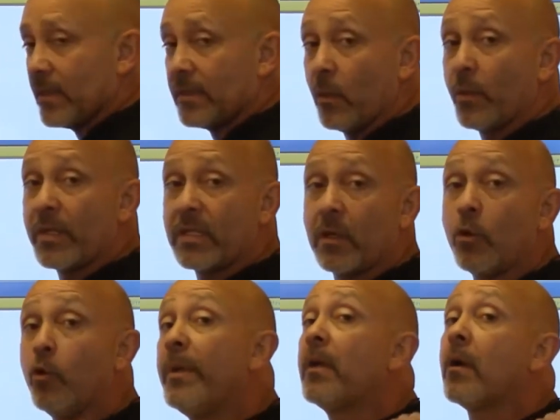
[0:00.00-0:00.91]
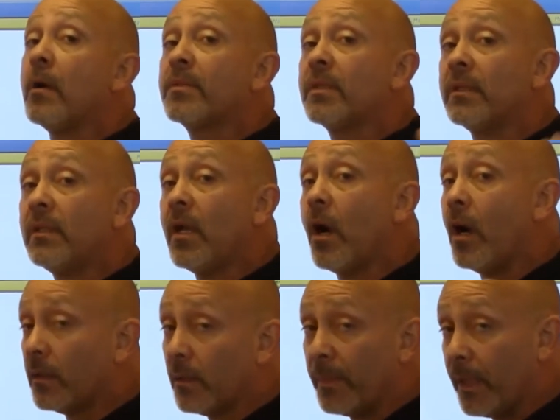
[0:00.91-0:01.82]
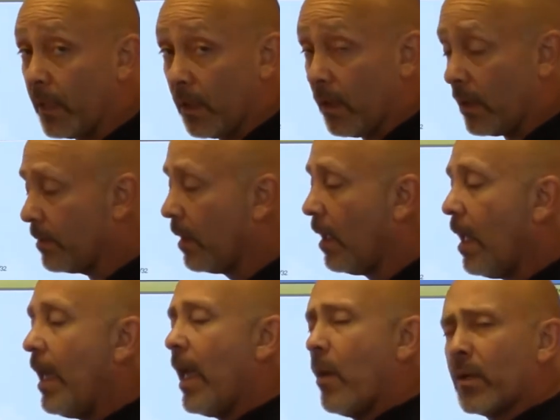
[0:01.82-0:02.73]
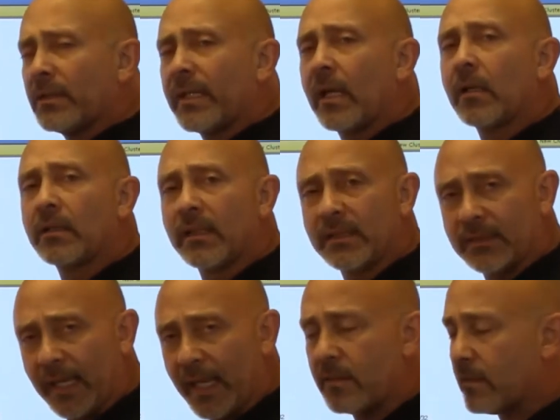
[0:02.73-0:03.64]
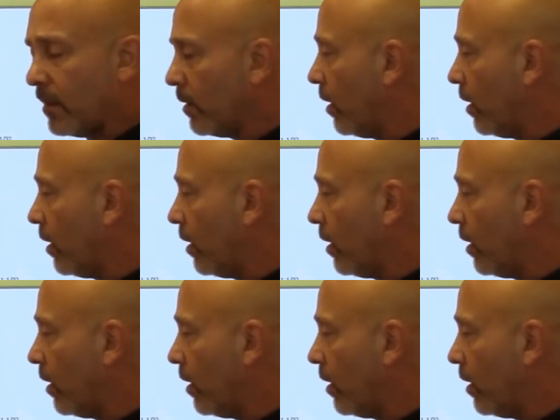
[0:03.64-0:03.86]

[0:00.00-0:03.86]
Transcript: and we see who becomes the DR and the BDR. And we're going to take a look at the states and all